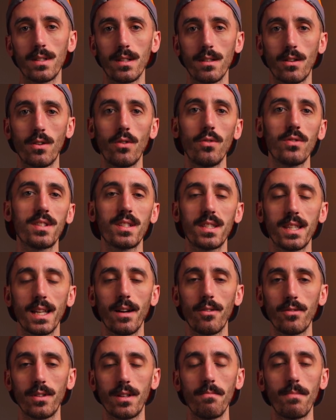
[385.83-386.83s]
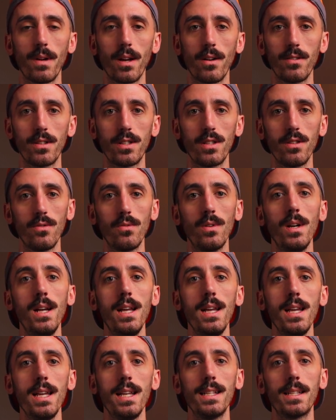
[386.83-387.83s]
The closest thing I would compare it to
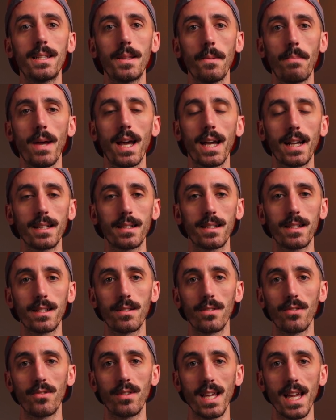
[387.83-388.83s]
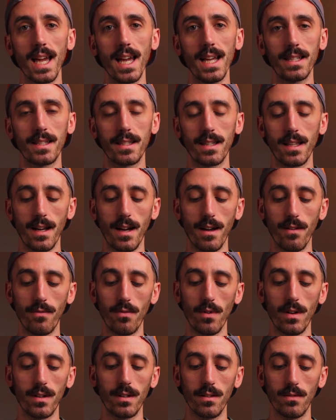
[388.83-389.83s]
is the Pegasus 38s that I've
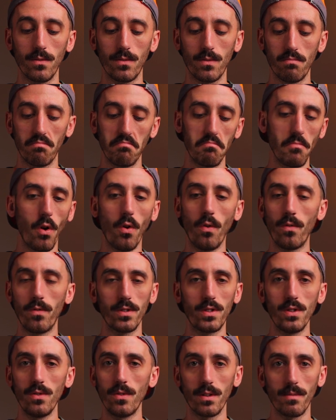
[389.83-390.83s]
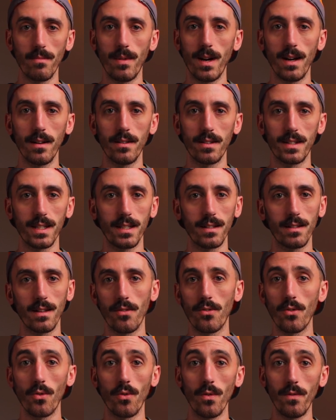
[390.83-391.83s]
run over 200 miles in. I'll
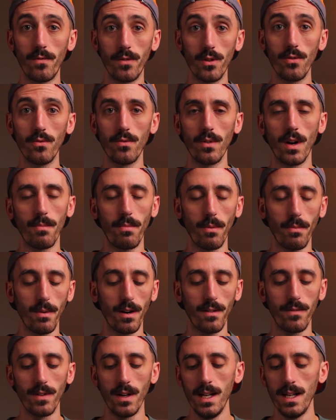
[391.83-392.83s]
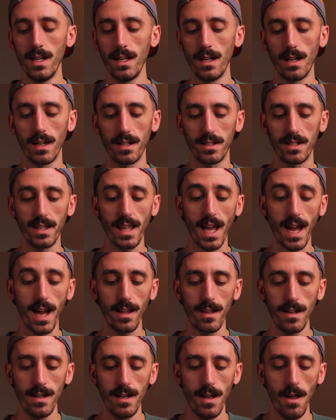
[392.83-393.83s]
throw a review up above to
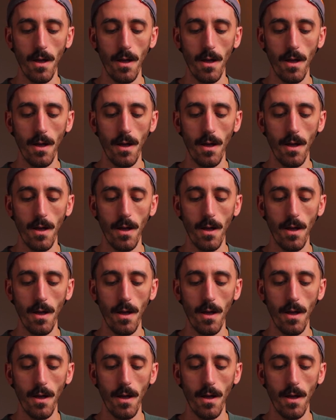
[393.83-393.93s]
that.